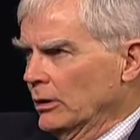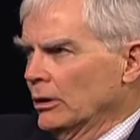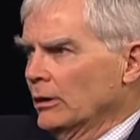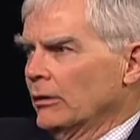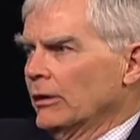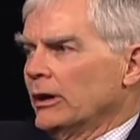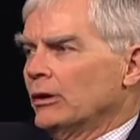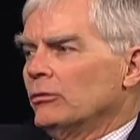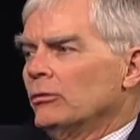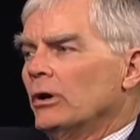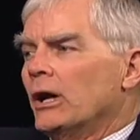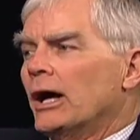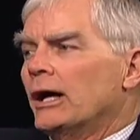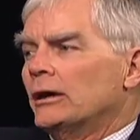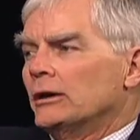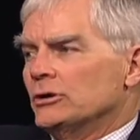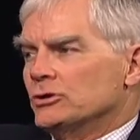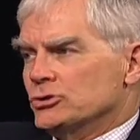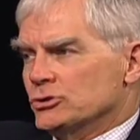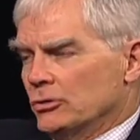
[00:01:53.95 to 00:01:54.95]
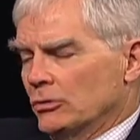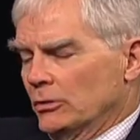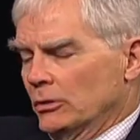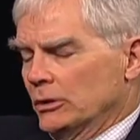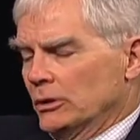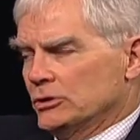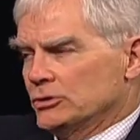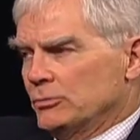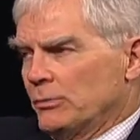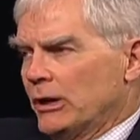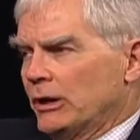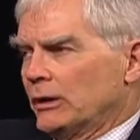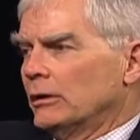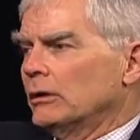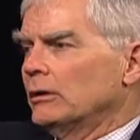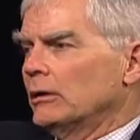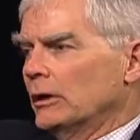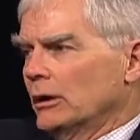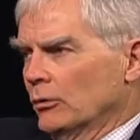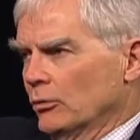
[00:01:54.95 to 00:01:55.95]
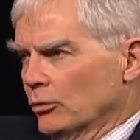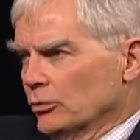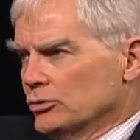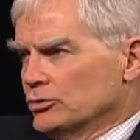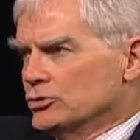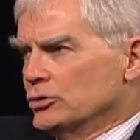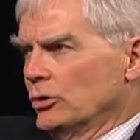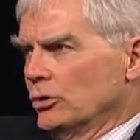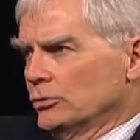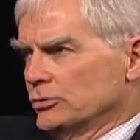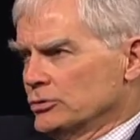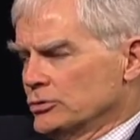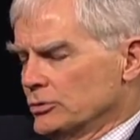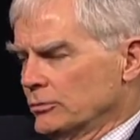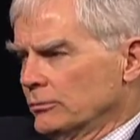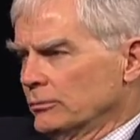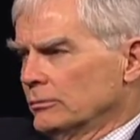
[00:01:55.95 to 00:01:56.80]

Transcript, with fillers: They do not necessarily expect equal results.